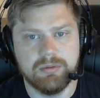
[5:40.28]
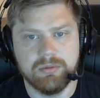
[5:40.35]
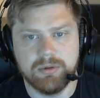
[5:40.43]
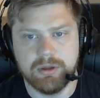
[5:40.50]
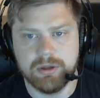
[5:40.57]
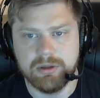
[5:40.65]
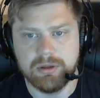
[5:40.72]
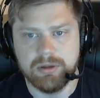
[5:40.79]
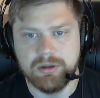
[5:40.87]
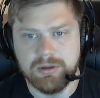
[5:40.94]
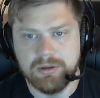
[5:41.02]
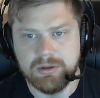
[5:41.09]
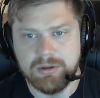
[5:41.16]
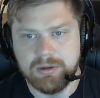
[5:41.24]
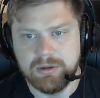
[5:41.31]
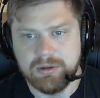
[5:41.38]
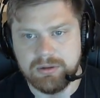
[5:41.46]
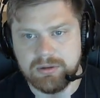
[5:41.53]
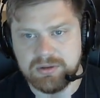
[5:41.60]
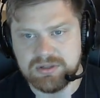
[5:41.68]
Okay.
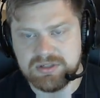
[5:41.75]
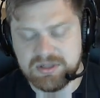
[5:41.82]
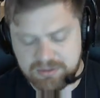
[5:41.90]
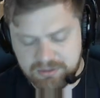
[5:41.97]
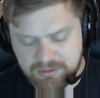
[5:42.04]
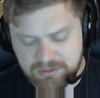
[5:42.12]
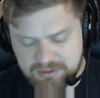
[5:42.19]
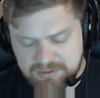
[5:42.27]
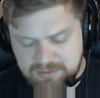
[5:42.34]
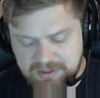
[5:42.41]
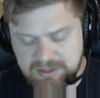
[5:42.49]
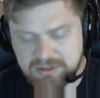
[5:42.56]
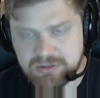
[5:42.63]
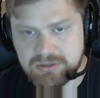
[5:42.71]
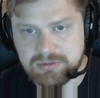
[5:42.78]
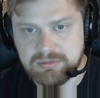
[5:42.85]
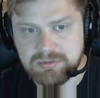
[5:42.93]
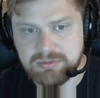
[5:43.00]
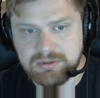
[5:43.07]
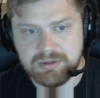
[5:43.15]
There's nothing on this page.
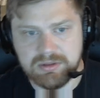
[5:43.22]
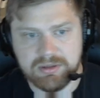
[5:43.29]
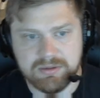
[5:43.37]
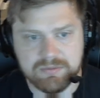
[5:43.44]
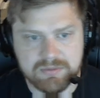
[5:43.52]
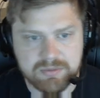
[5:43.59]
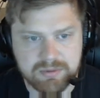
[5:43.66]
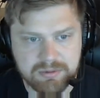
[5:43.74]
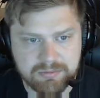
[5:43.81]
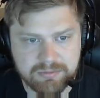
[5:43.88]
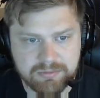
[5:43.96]
Hit F12.